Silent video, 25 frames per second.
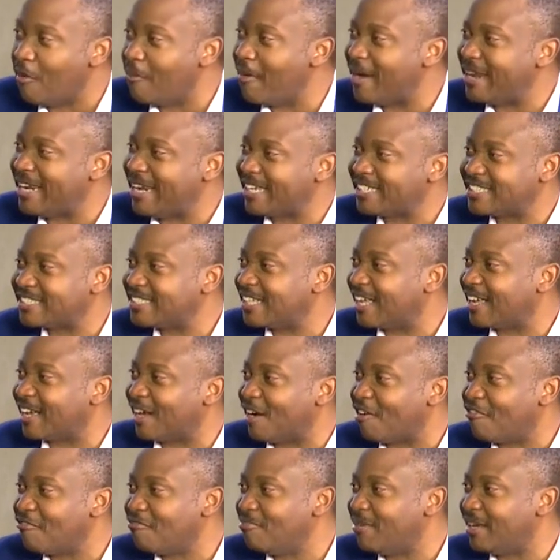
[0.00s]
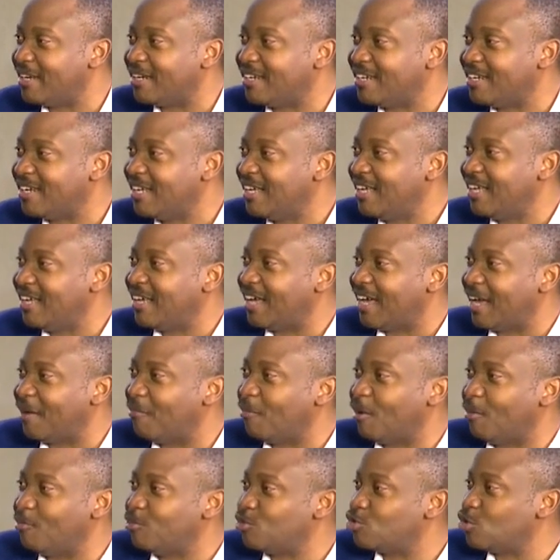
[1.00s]
over by national government?
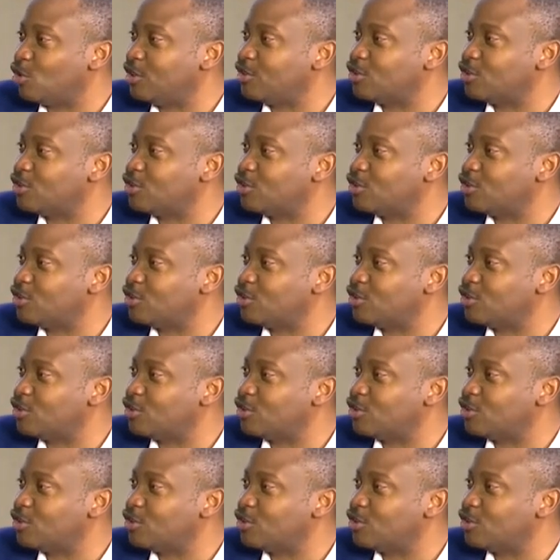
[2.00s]
I'm, I'm